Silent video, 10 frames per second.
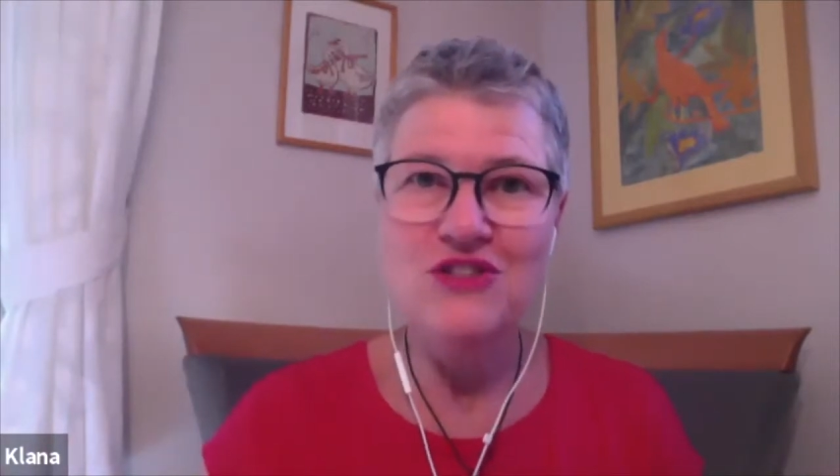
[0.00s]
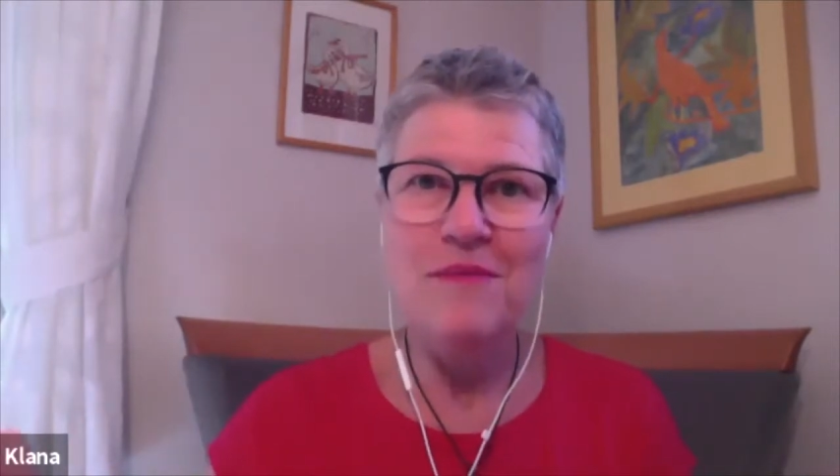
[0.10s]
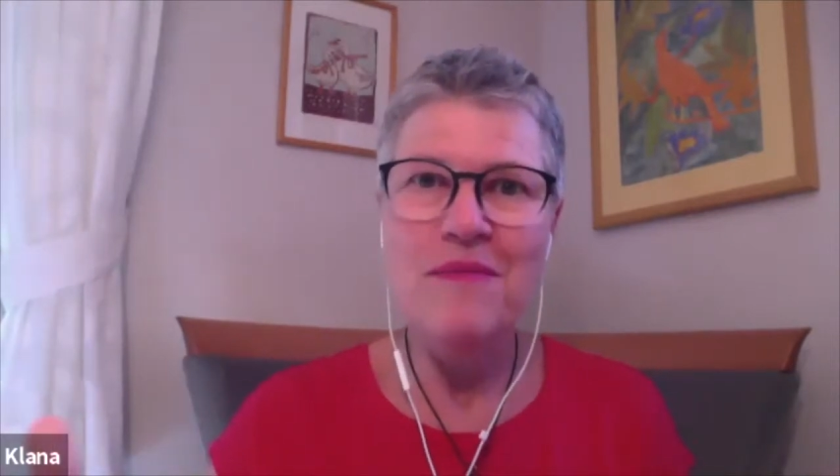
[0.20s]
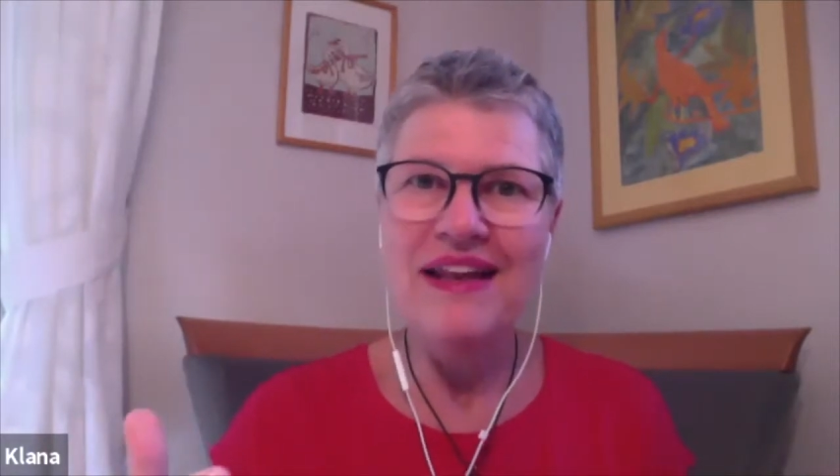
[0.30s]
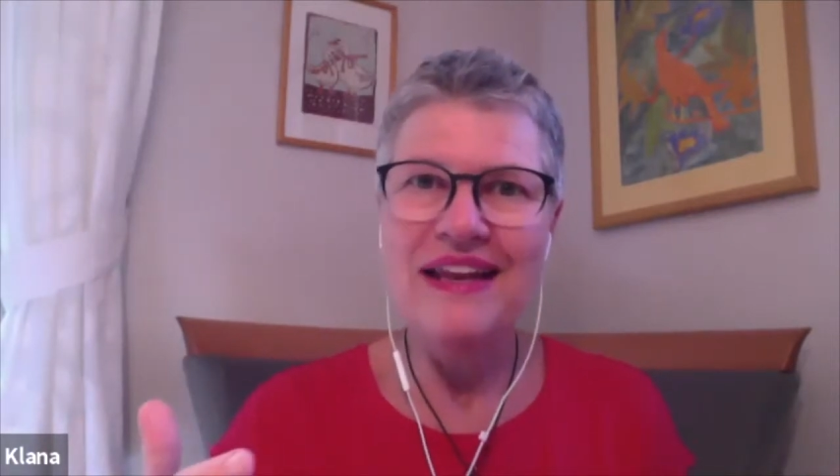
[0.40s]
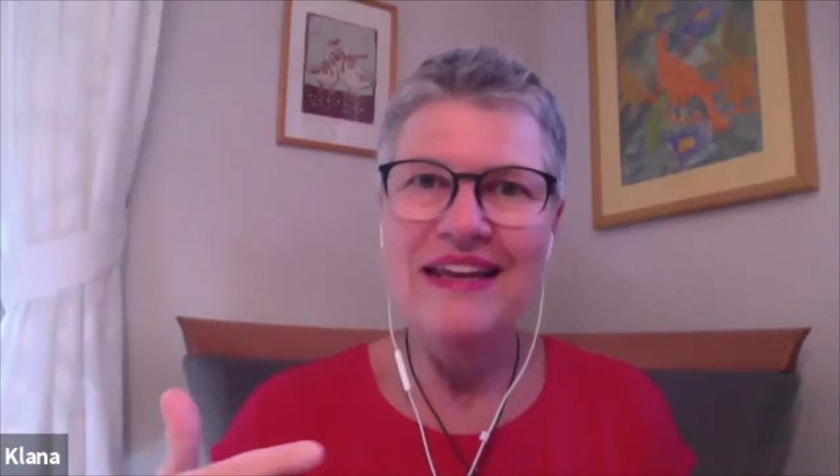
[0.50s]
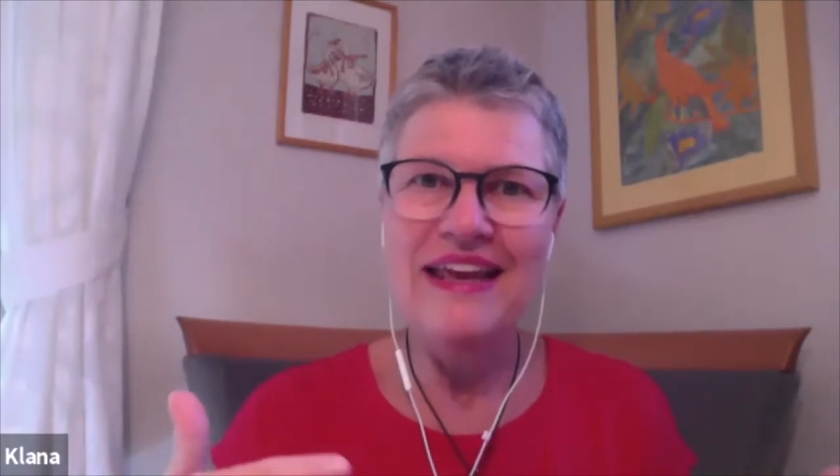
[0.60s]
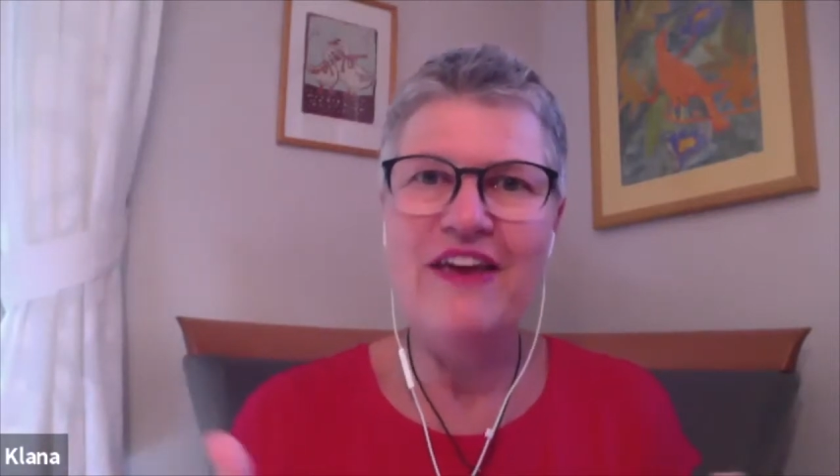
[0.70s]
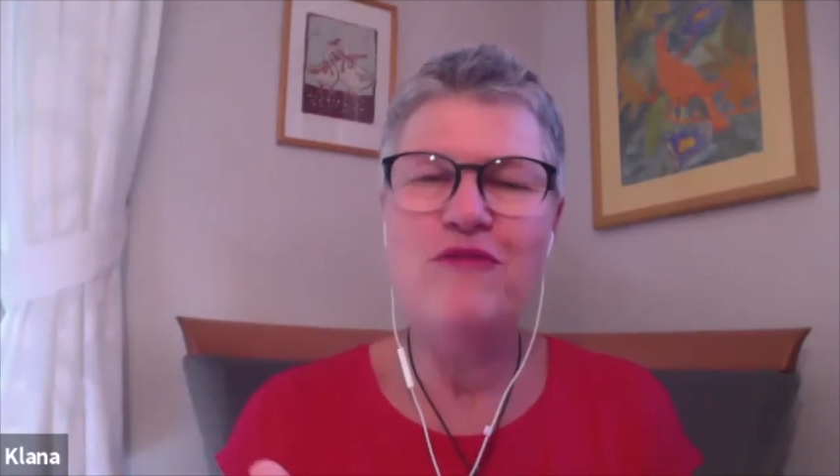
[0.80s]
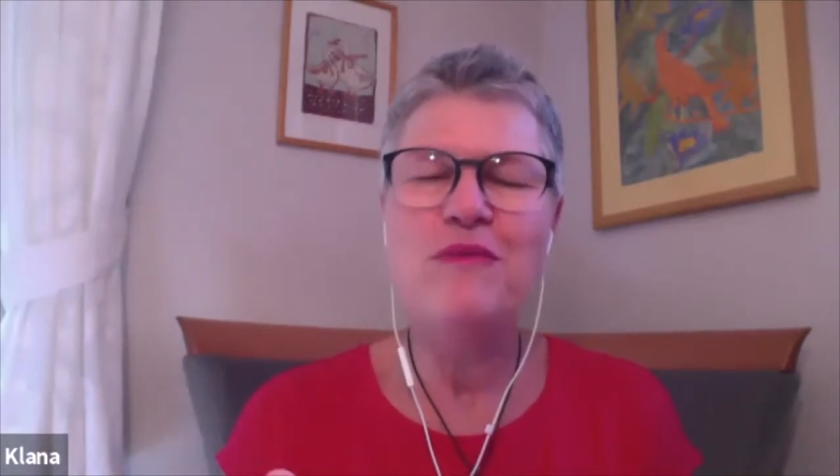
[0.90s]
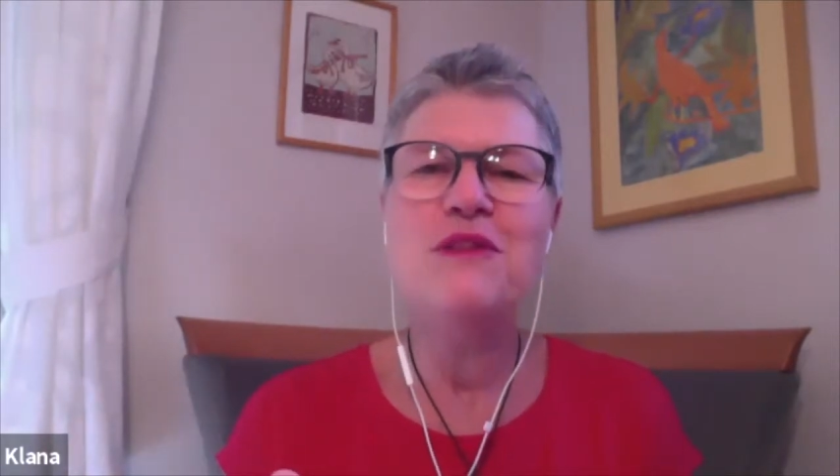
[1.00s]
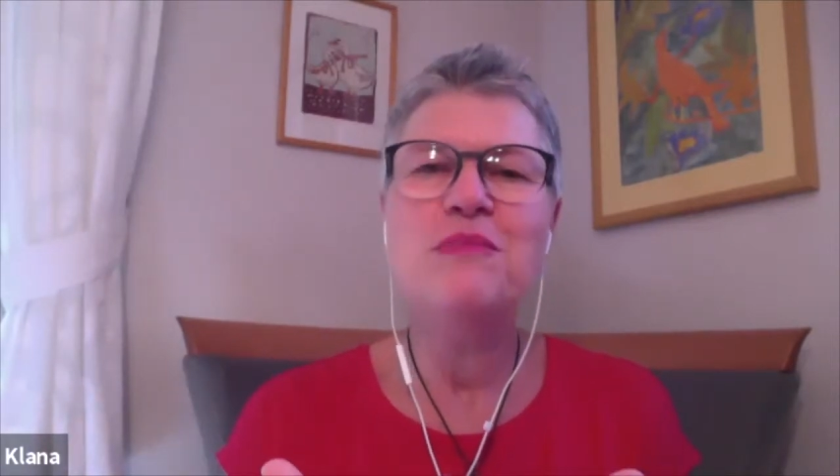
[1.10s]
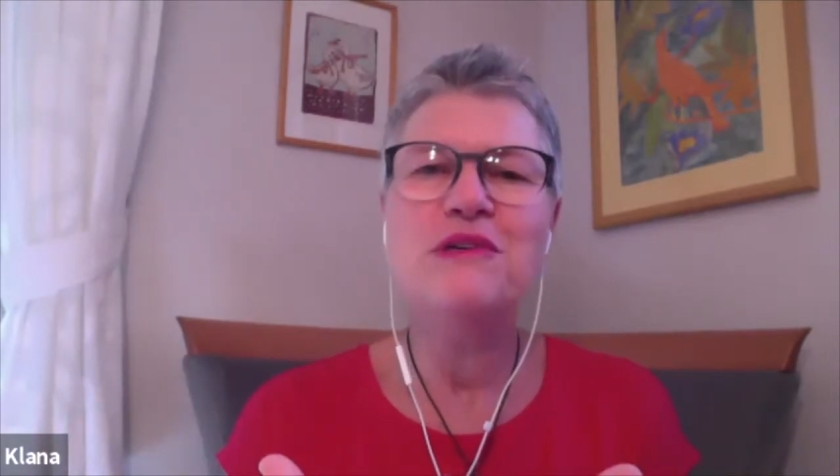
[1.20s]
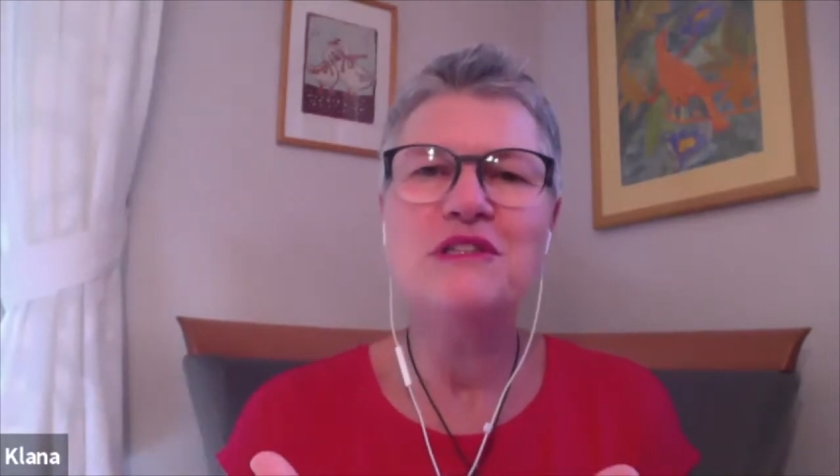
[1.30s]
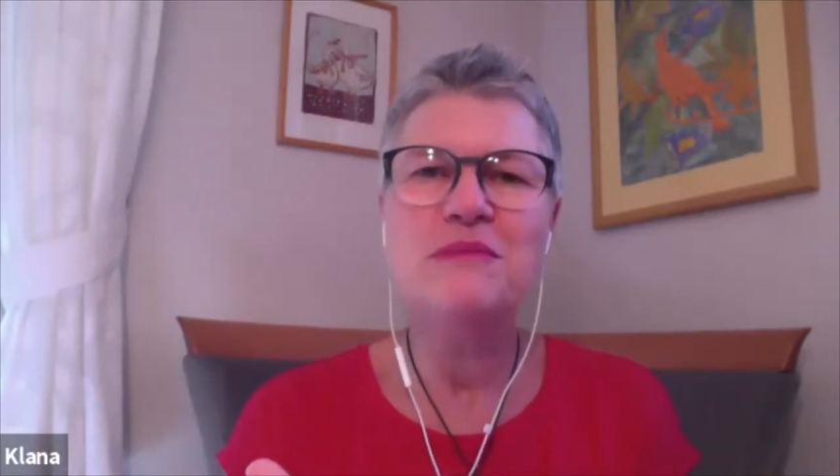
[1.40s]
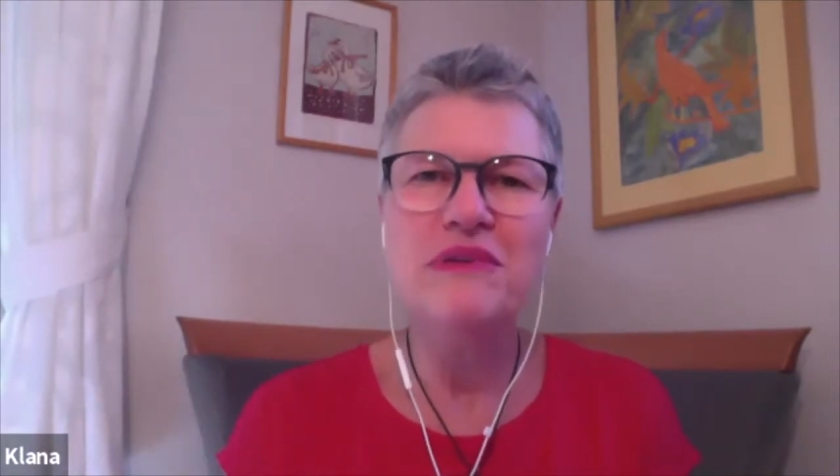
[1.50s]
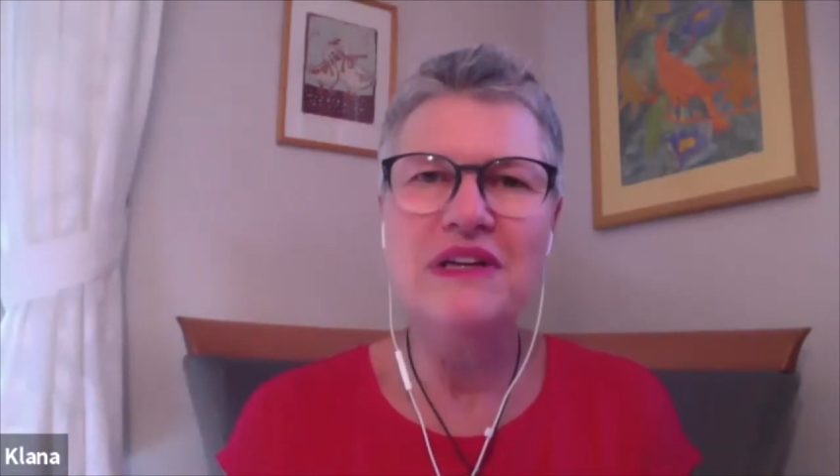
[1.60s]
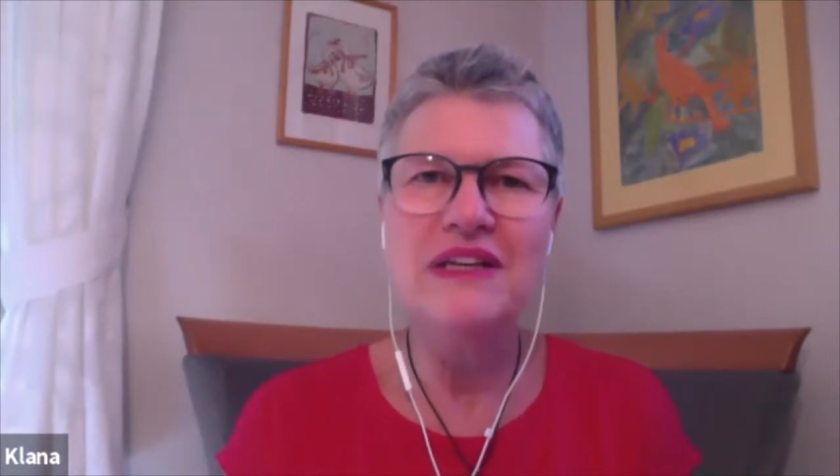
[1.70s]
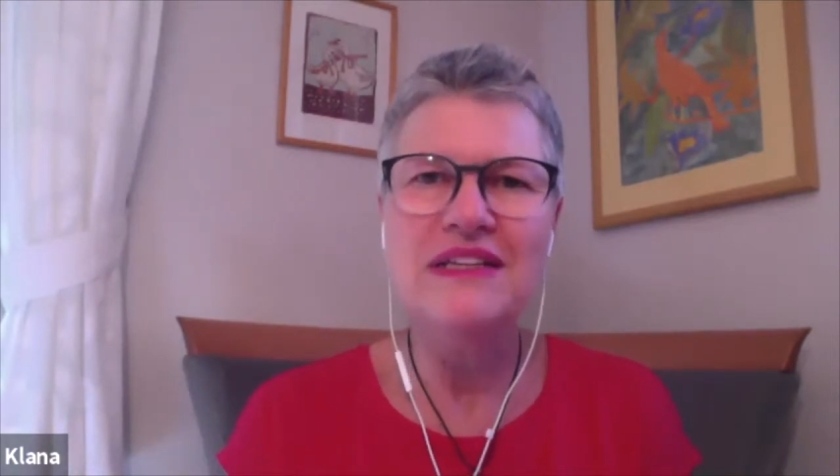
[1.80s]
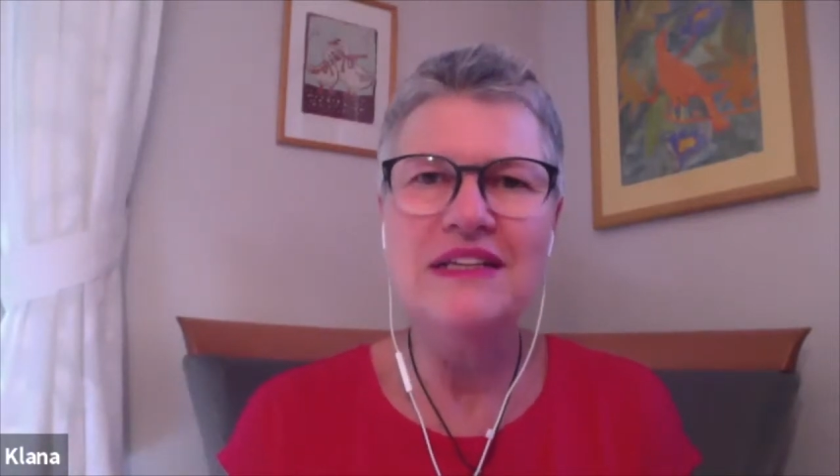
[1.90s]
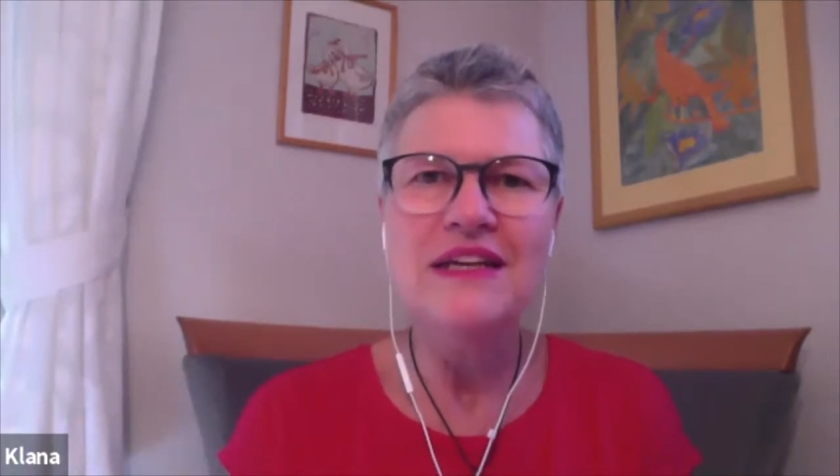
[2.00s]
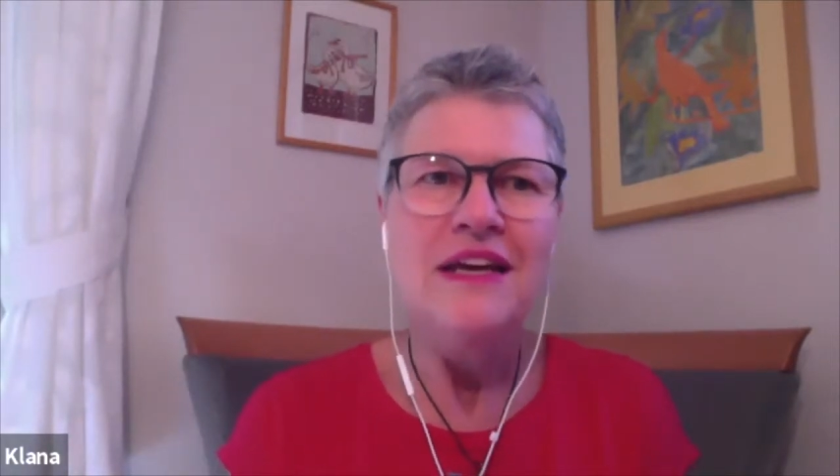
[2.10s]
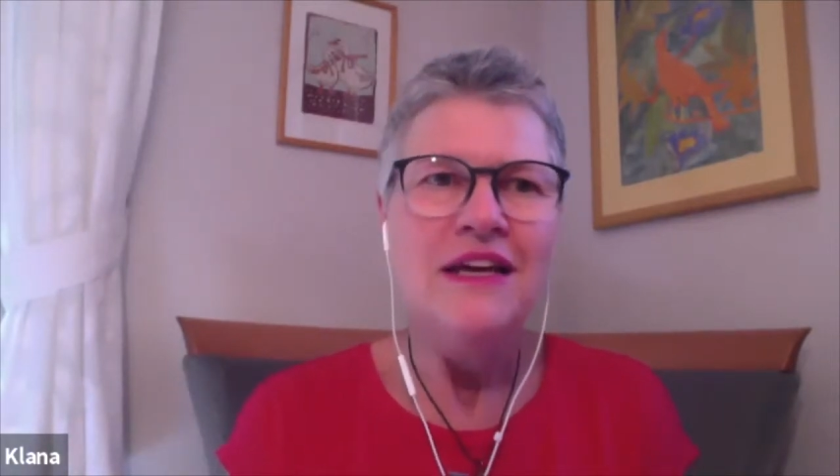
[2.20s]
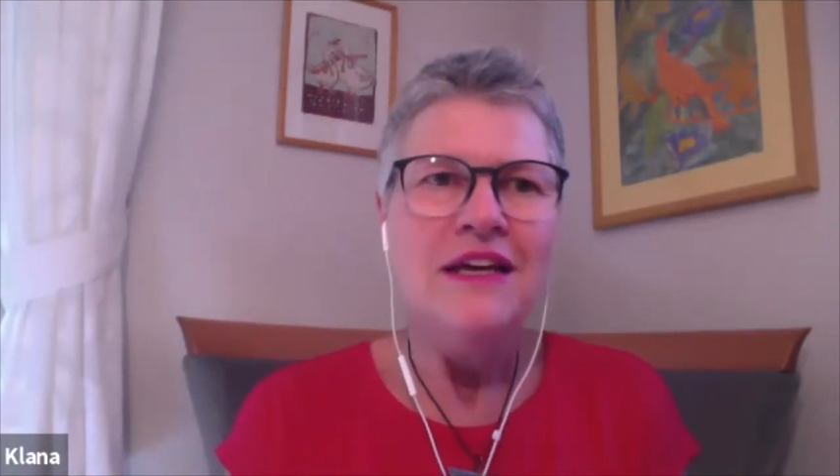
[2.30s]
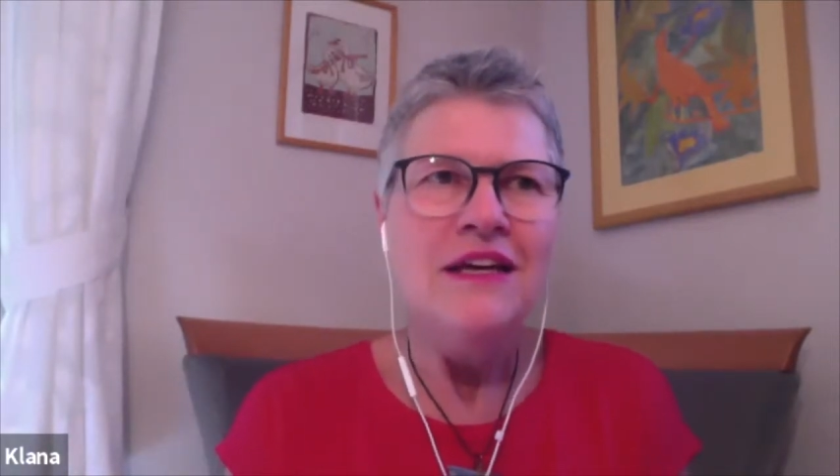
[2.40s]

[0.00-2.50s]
them and it gave me the possibility